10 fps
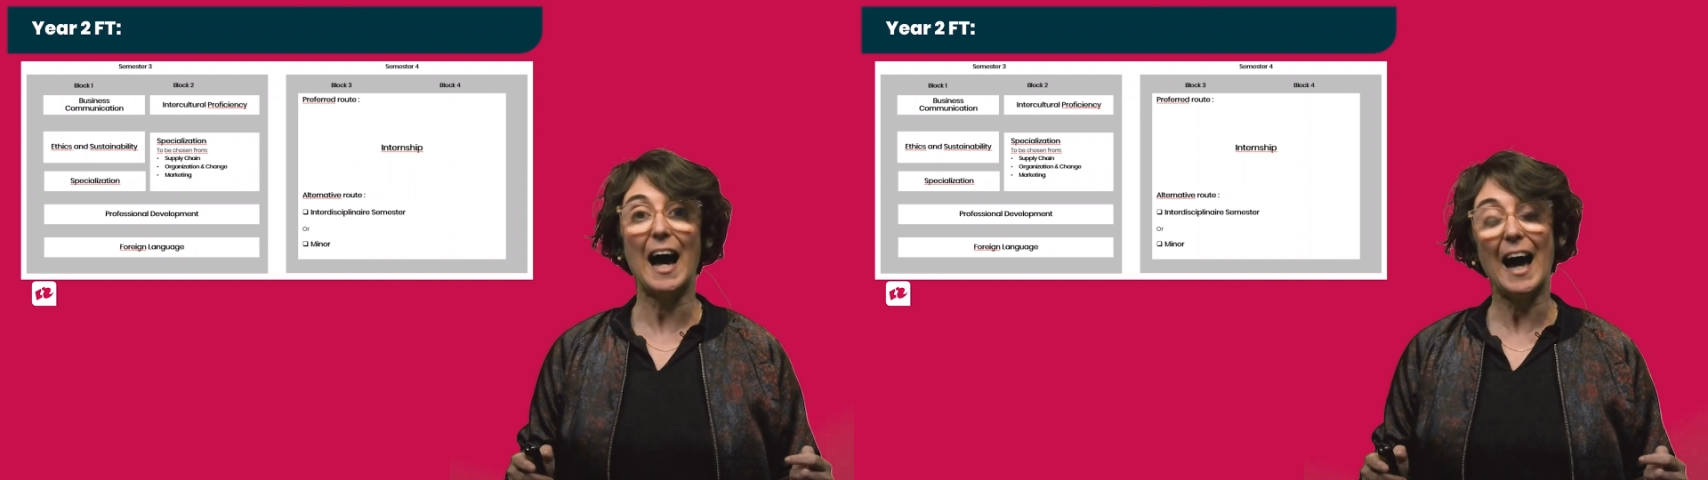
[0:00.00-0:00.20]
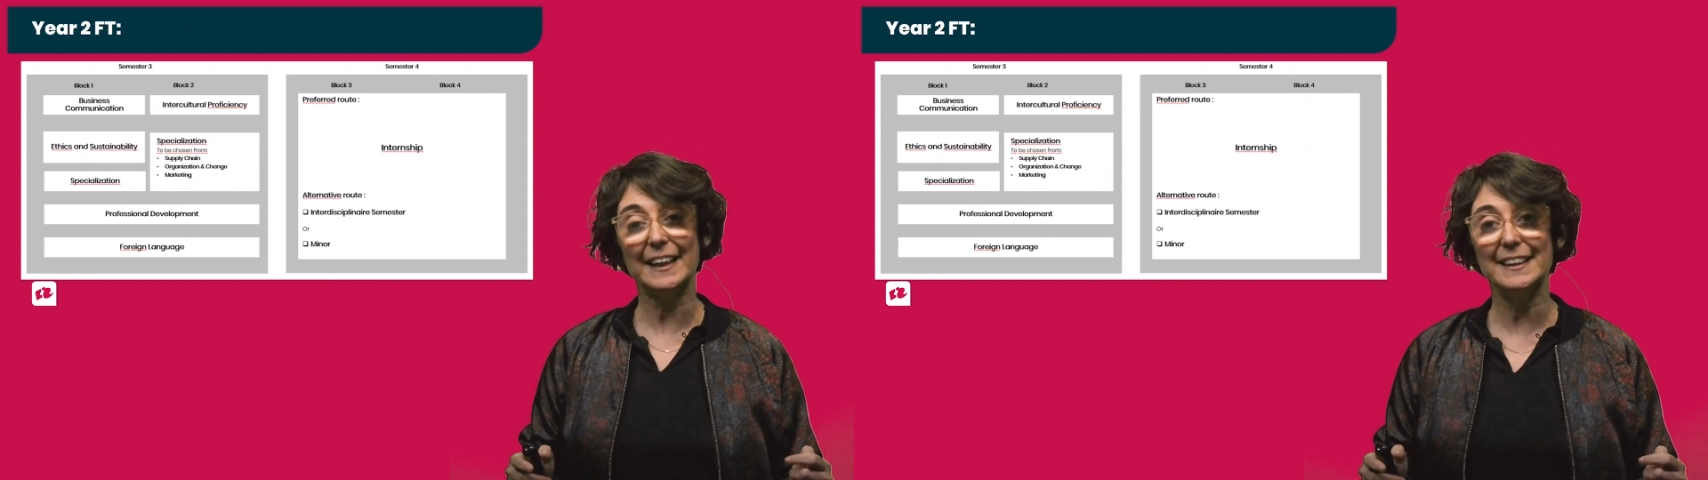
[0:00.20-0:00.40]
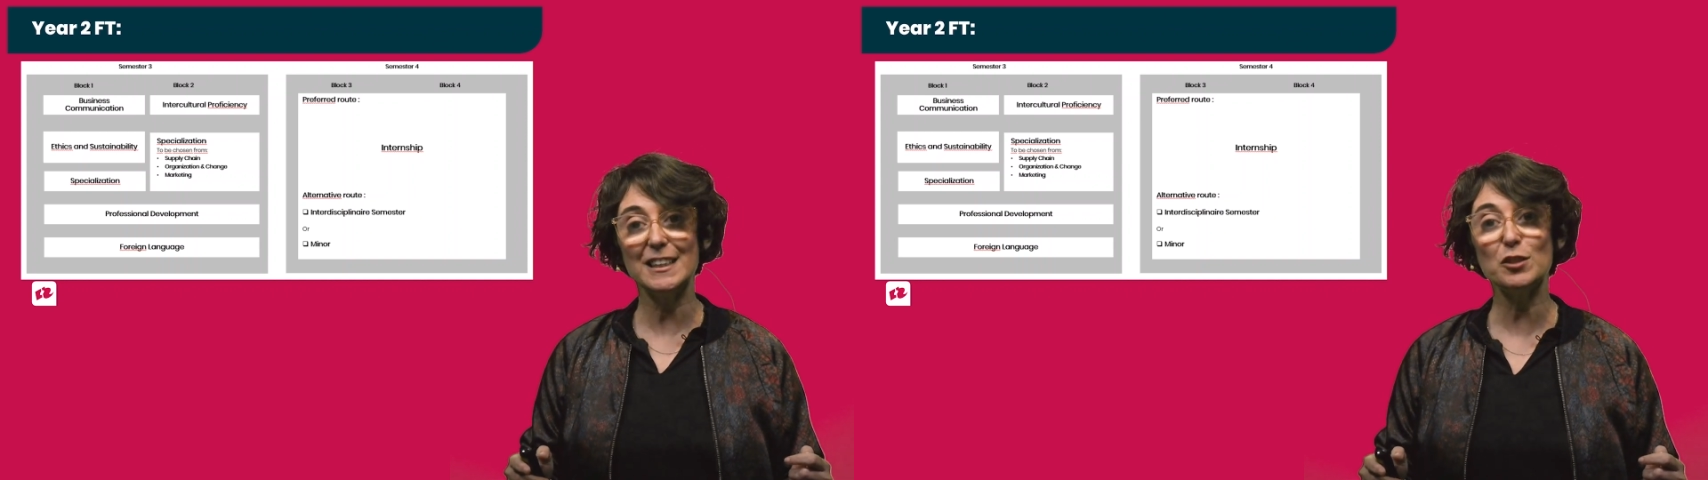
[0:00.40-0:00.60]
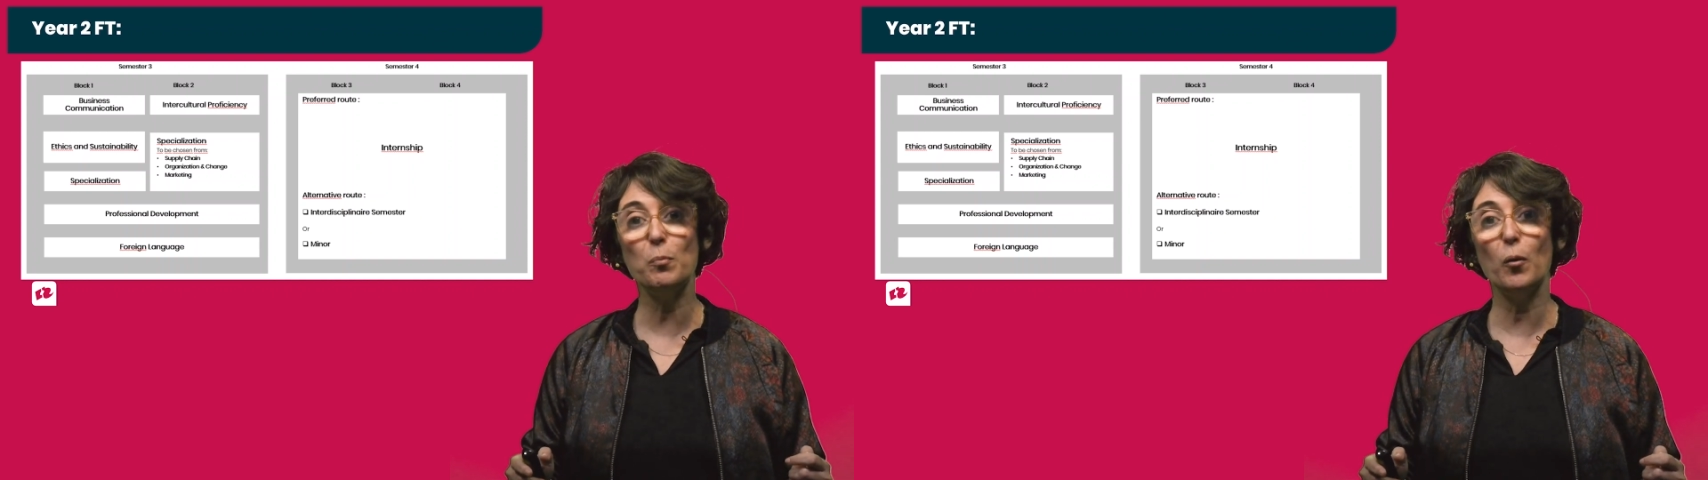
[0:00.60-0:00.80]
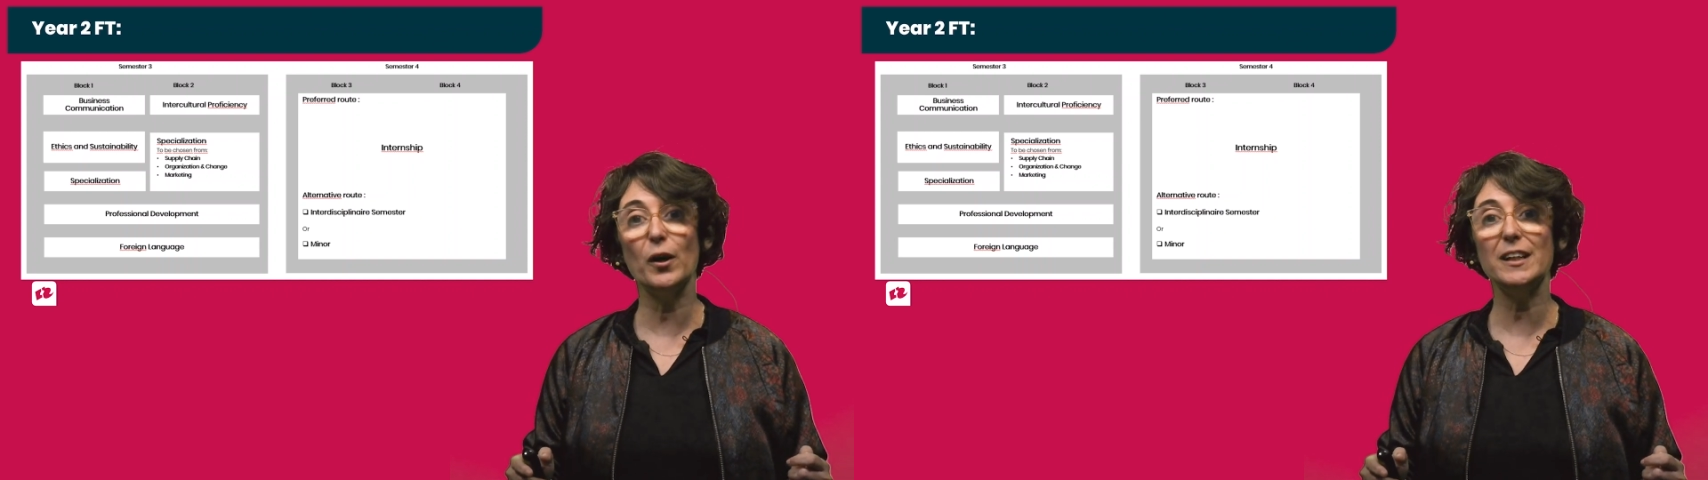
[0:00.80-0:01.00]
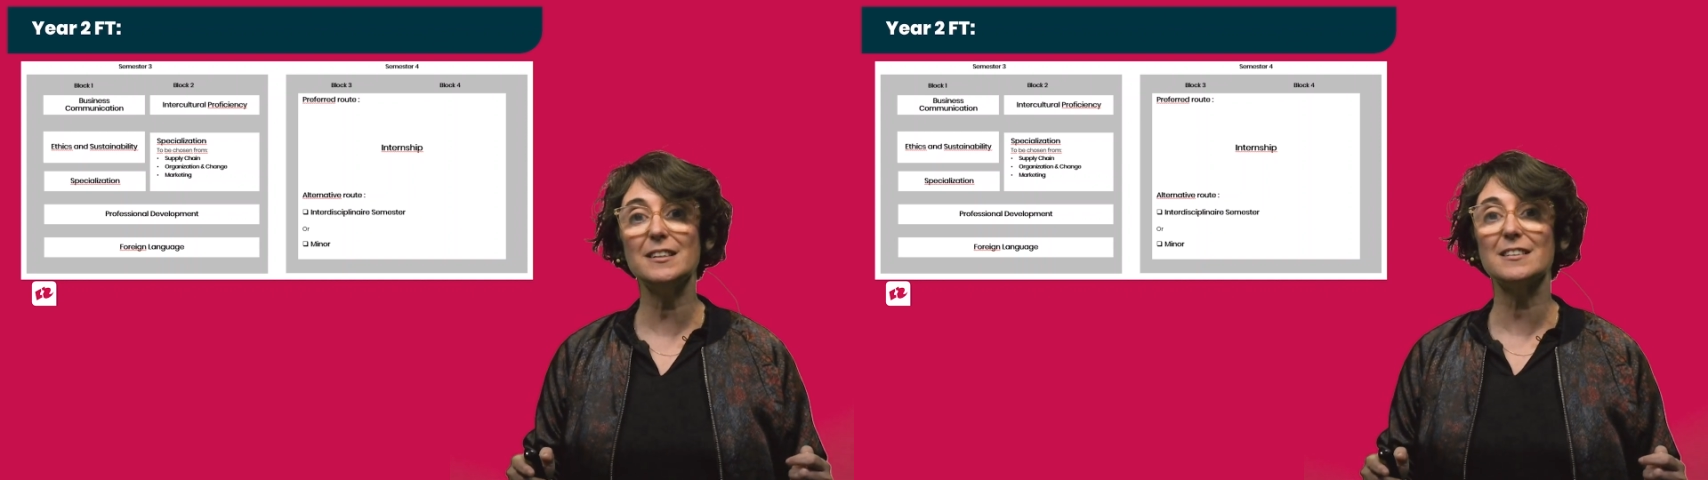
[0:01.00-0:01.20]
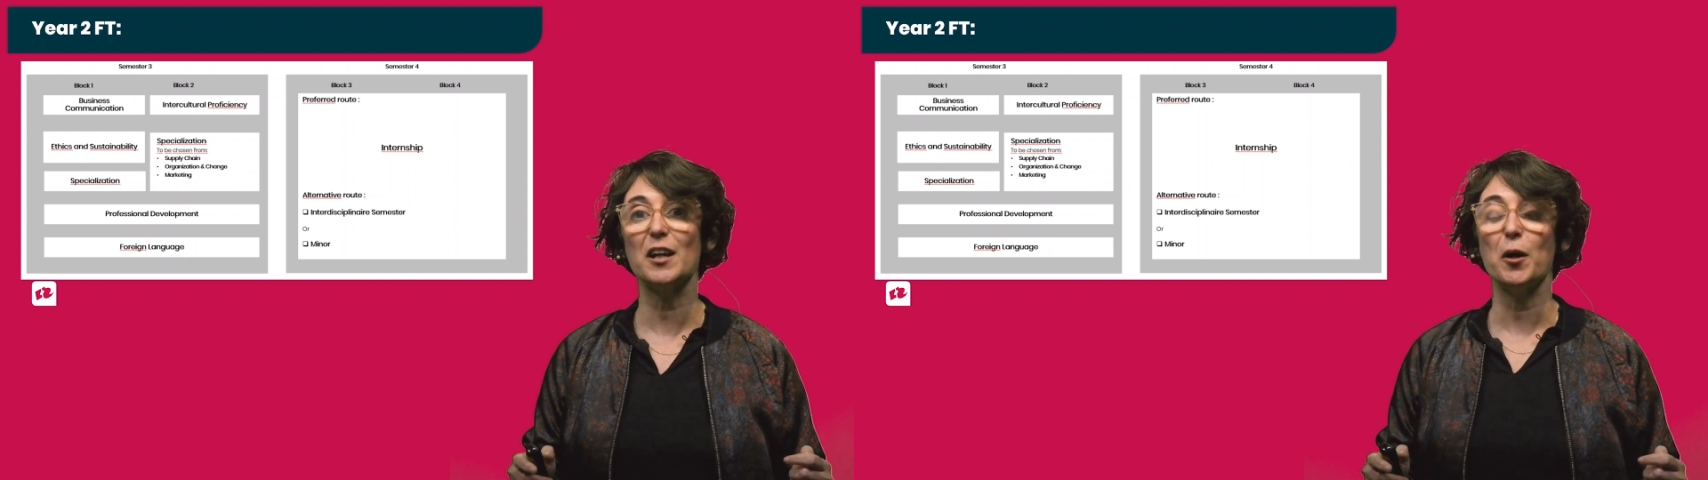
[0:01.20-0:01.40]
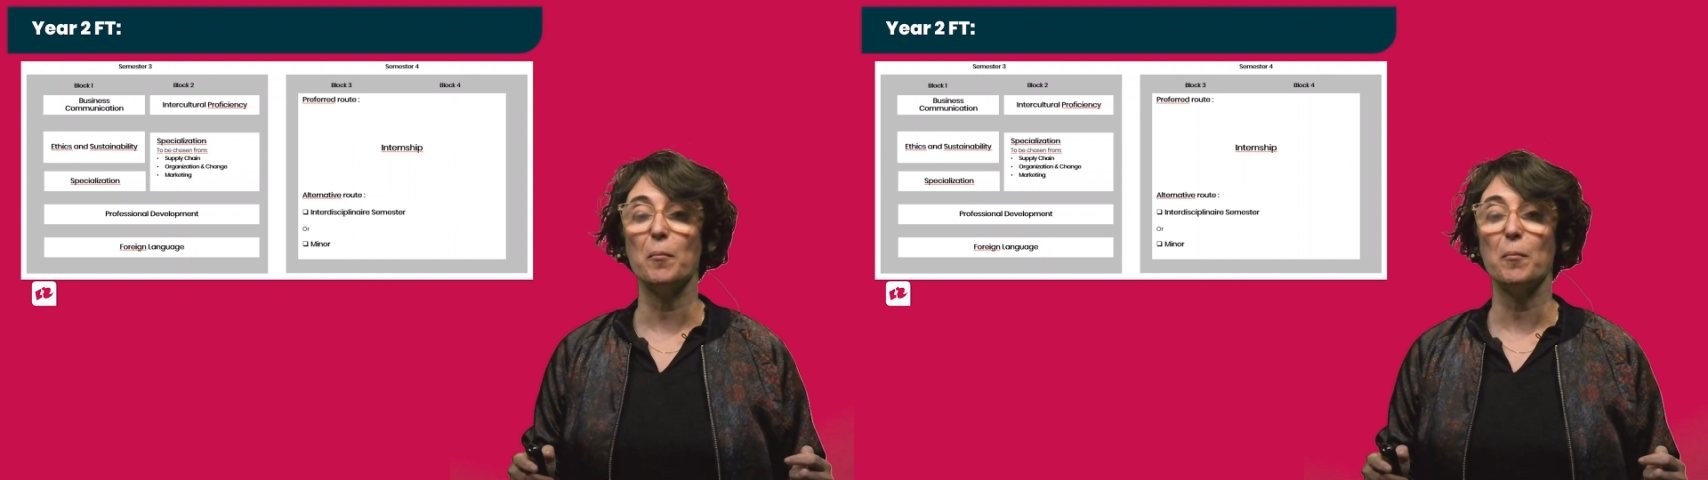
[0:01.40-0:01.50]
At this point,